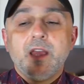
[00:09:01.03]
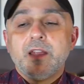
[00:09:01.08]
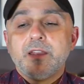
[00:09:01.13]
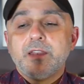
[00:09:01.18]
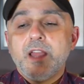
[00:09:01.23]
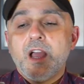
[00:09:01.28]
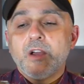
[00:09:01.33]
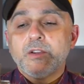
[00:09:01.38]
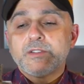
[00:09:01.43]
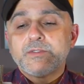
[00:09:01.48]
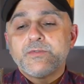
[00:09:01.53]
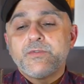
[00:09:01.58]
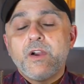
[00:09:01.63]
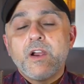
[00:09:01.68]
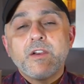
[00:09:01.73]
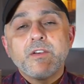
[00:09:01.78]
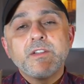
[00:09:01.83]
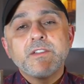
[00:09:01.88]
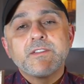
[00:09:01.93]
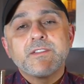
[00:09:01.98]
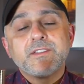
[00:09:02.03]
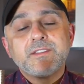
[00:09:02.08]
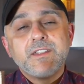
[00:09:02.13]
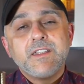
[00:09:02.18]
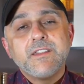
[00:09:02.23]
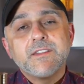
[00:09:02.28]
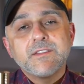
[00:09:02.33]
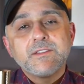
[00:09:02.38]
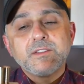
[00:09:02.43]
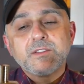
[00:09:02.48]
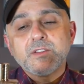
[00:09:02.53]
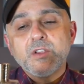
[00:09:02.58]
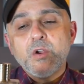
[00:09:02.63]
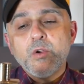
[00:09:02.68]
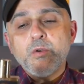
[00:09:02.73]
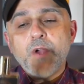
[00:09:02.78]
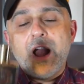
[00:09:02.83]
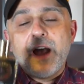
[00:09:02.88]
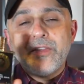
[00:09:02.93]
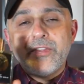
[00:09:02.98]
Now, as far as seasons go,
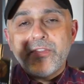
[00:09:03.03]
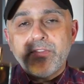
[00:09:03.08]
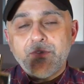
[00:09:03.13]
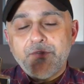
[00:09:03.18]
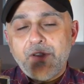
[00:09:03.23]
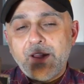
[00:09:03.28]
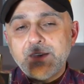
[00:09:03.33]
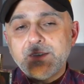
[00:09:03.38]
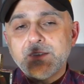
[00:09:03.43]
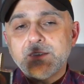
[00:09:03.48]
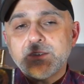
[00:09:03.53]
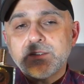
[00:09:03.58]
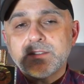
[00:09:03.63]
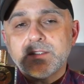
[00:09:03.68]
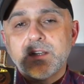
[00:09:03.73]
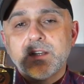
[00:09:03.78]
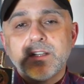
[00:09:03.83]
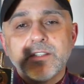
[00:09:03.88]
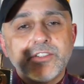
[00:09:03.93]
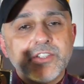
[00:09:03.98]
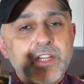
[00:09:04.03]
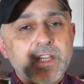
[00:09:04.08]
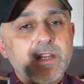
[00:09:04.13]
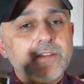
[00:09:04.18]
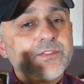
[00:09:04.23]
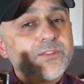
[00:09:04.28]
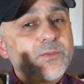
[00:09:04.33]
I find this uh, J F